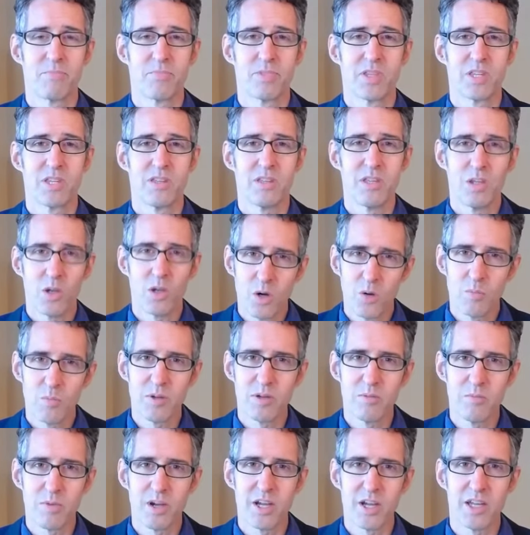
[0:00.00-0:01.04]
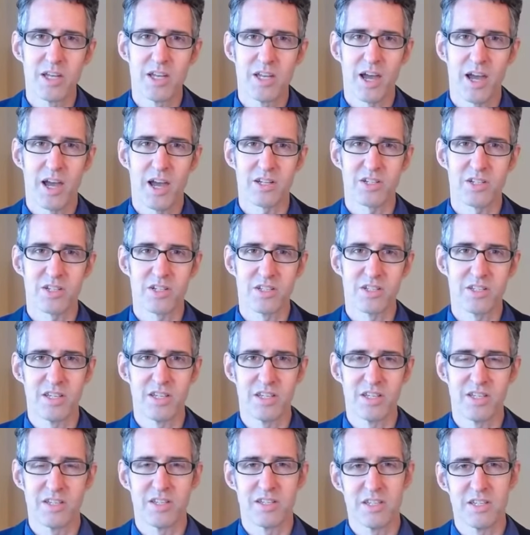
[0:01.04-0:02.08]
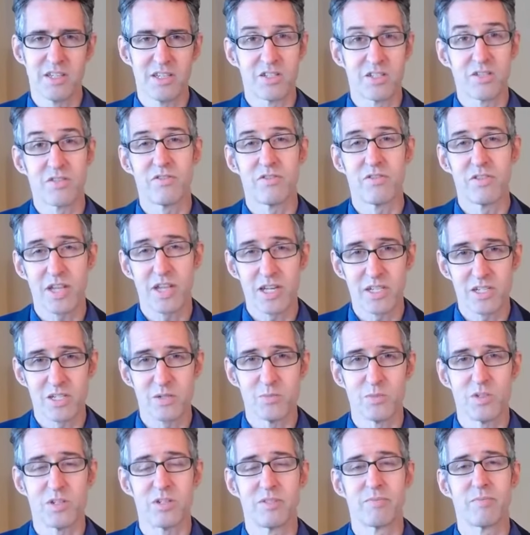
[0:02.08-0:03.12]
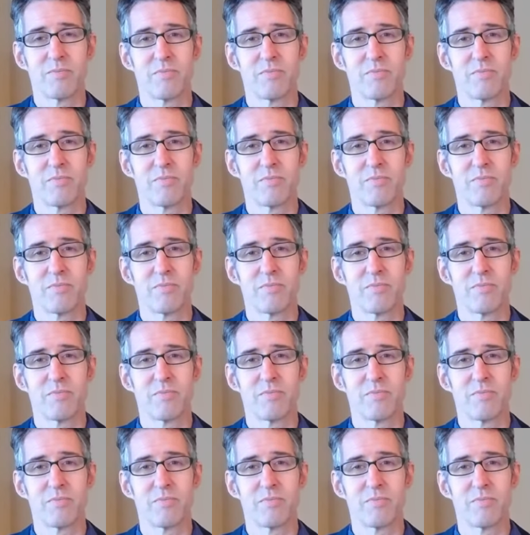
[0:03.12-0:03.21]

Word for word: The open mind actually is flexible